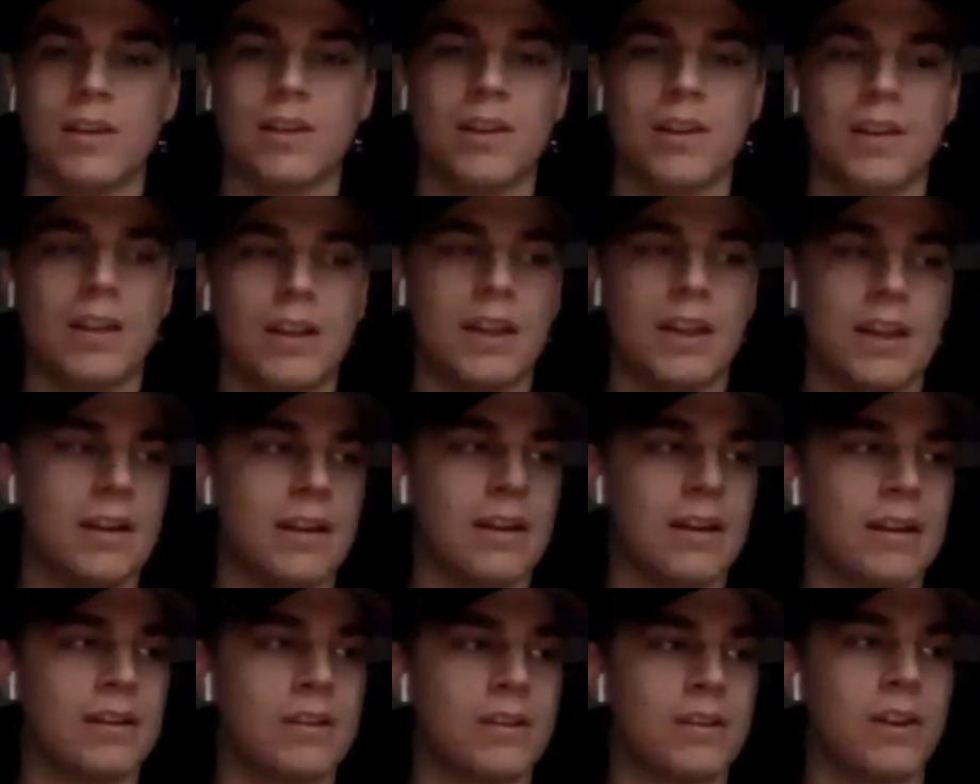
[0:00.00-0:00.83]

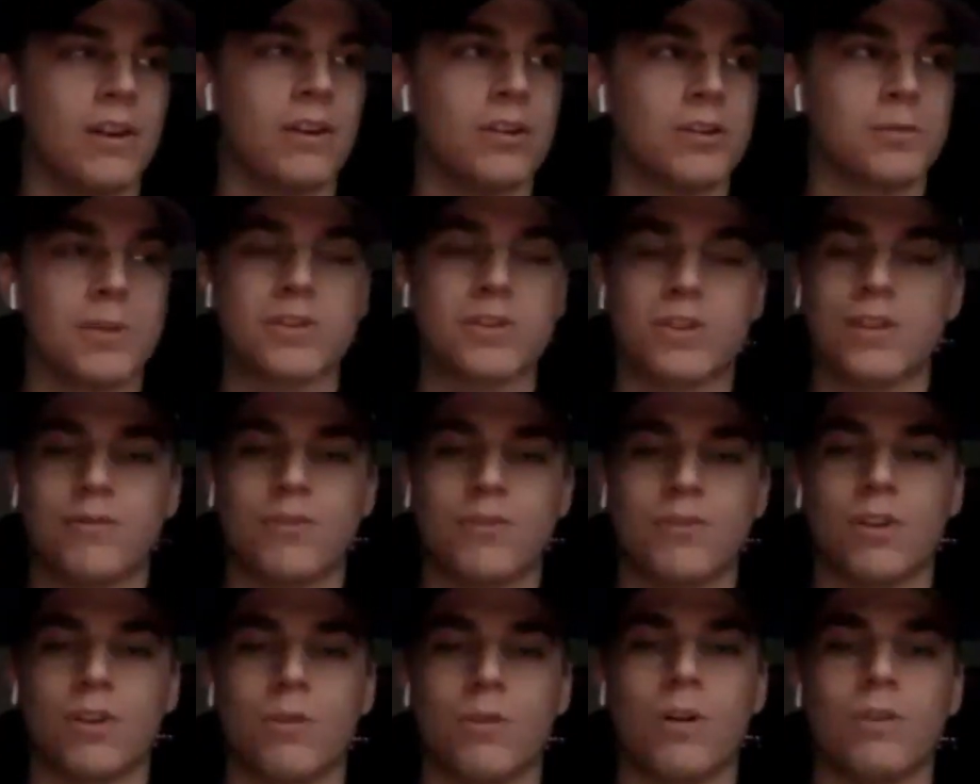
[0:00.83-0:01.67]
and especially if
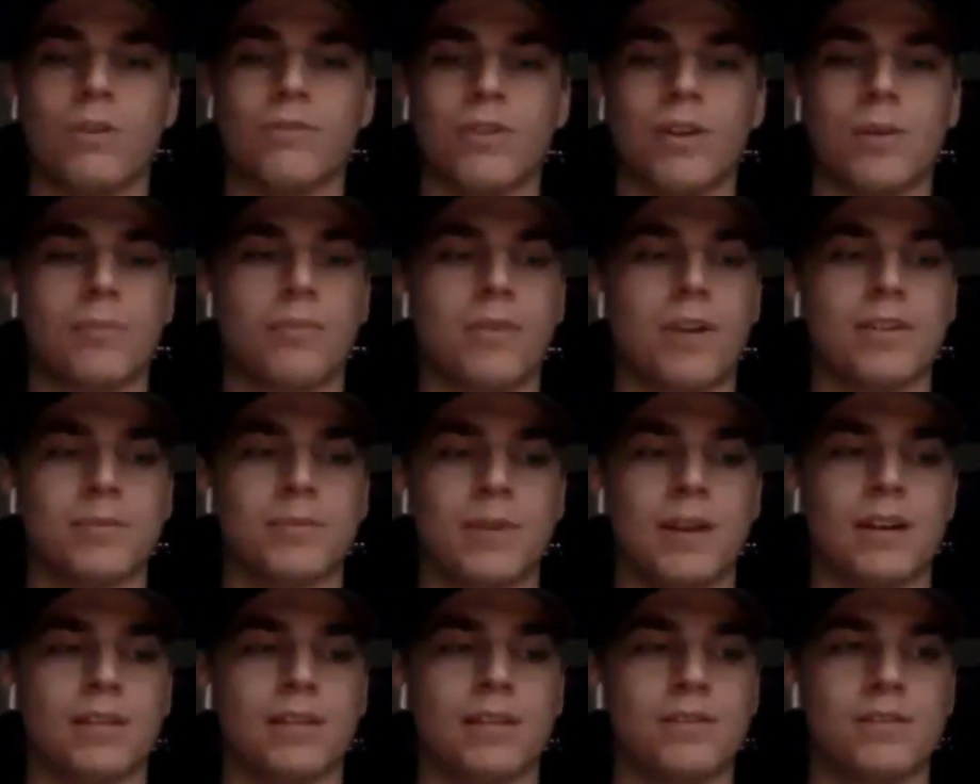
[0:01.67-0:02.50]
they're a qualified
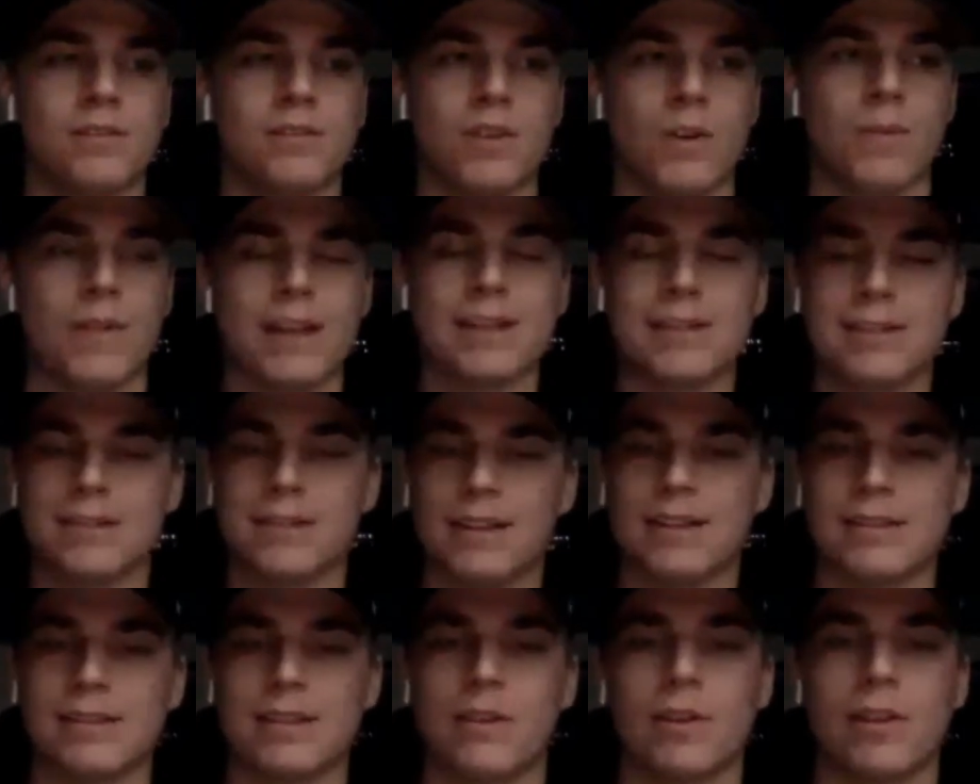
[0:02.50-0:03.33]
prospect. So that's
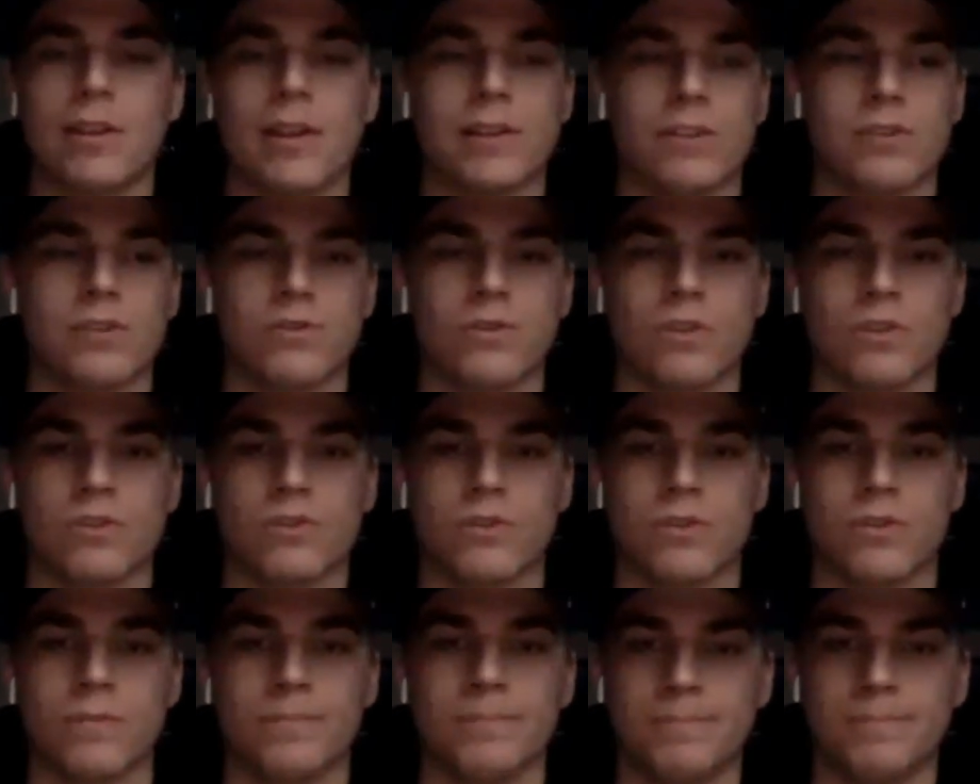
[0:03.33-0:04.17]
how I like the
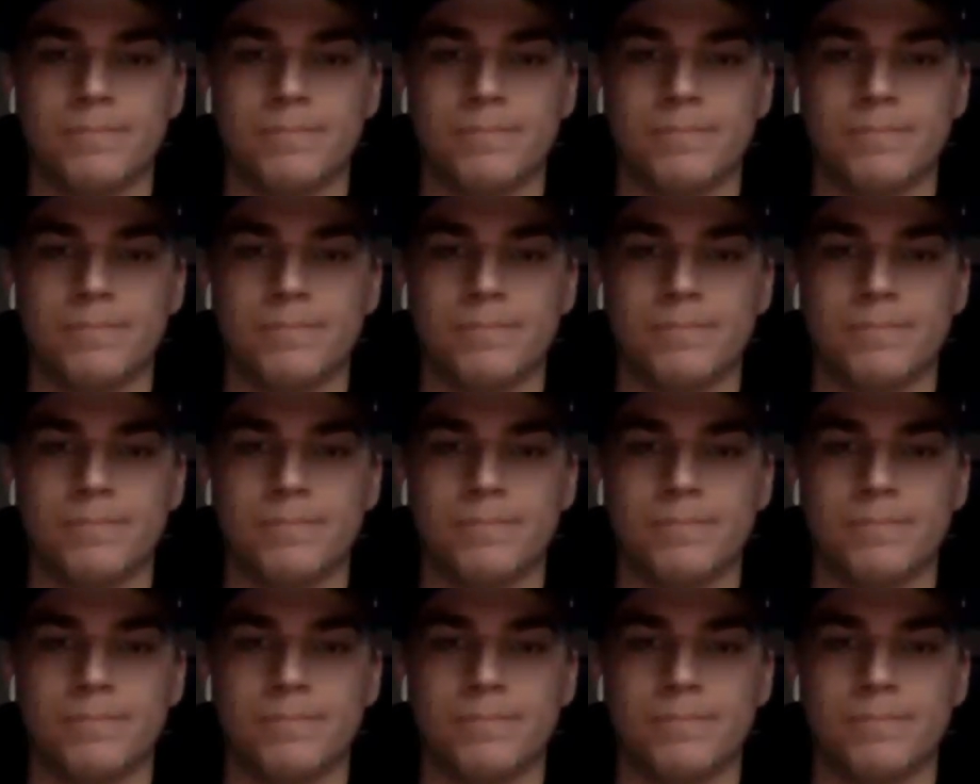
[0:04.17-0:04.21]
structure.